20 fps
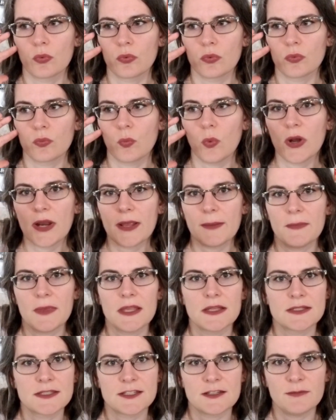what it
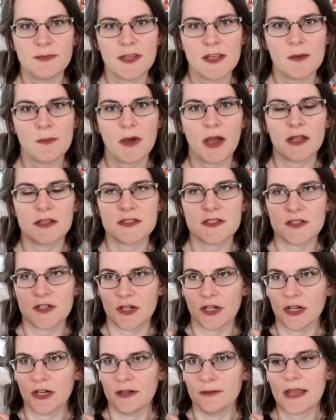means to be a
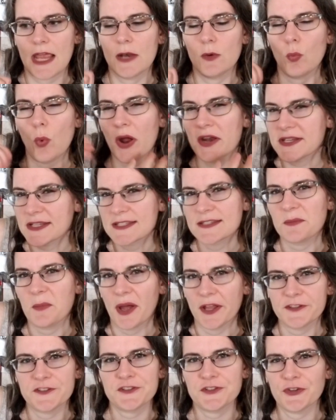monster and what does a
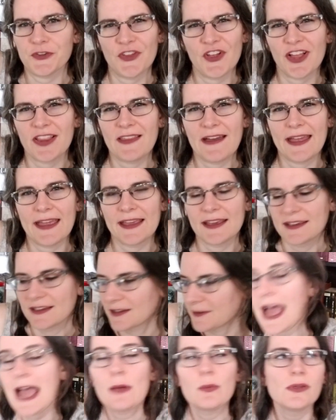monster look like.
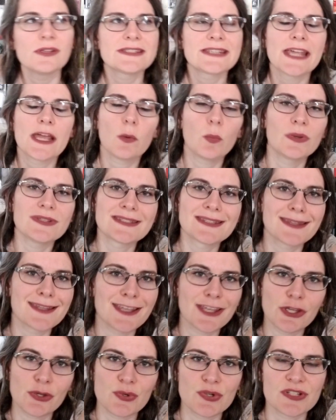I will say I wasn't the
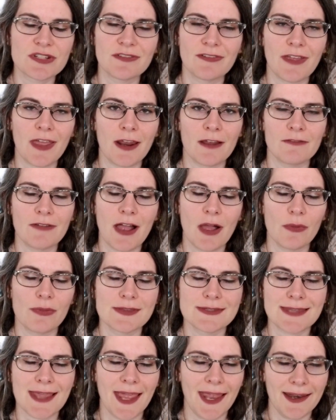hugest fan of how
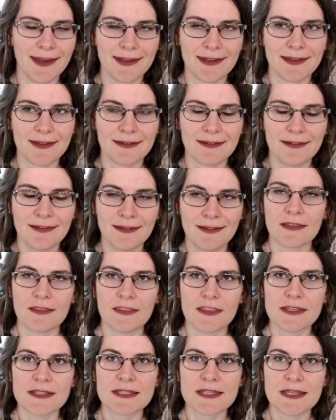this ended.
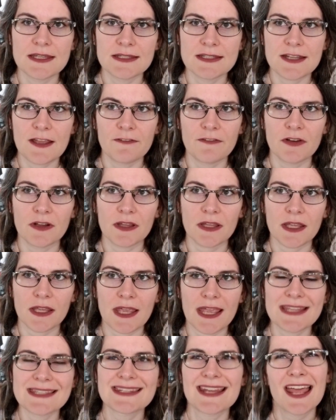This is definitely,
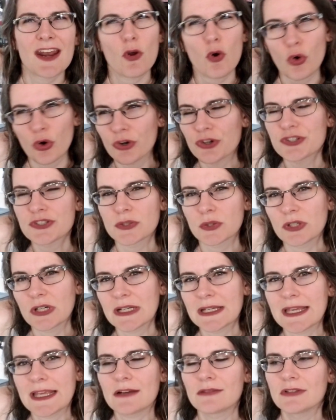it's not a horror
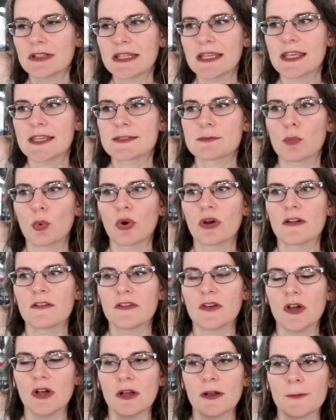story, it really is more of
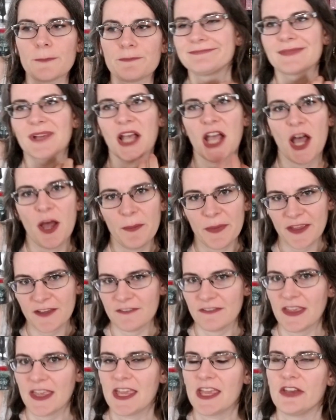a coming of
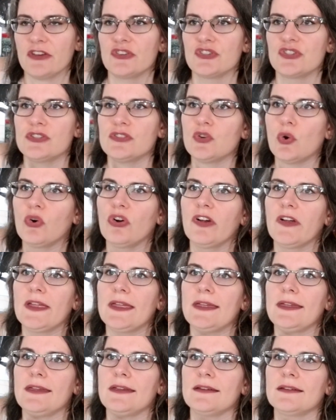age
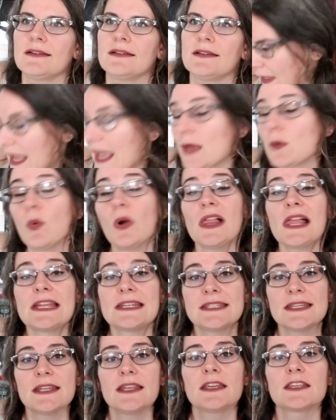story. And while I
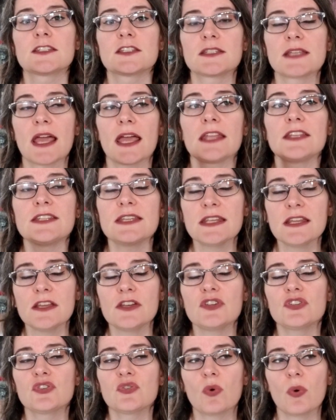did
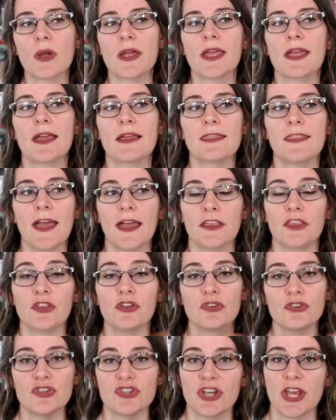enjoy that
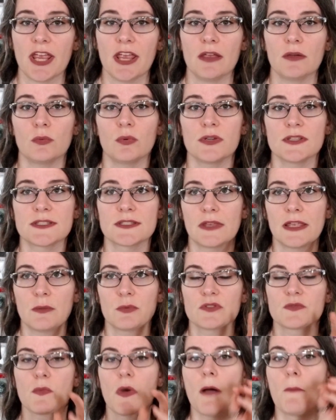Yoon-jae was
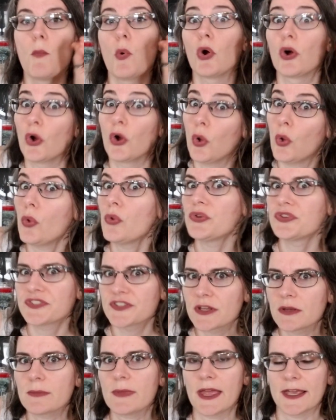a more
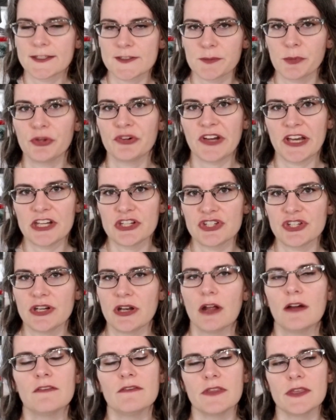wholesome exploration
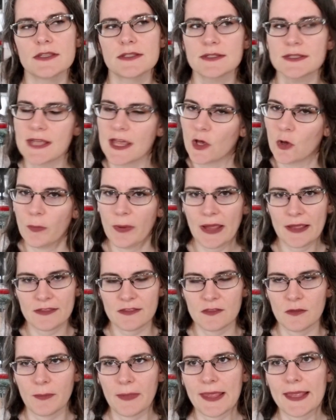of this psychopath
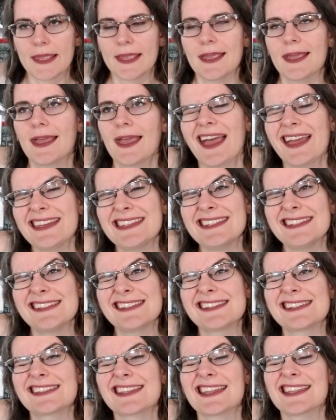in the making, I did
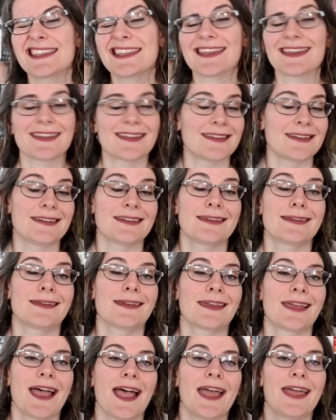think that the
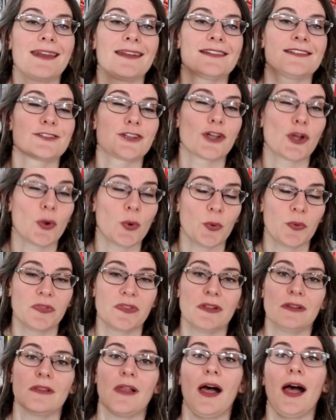ending kind of towed
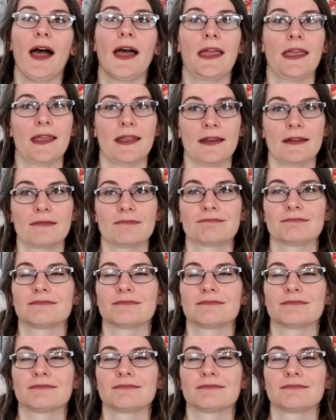the line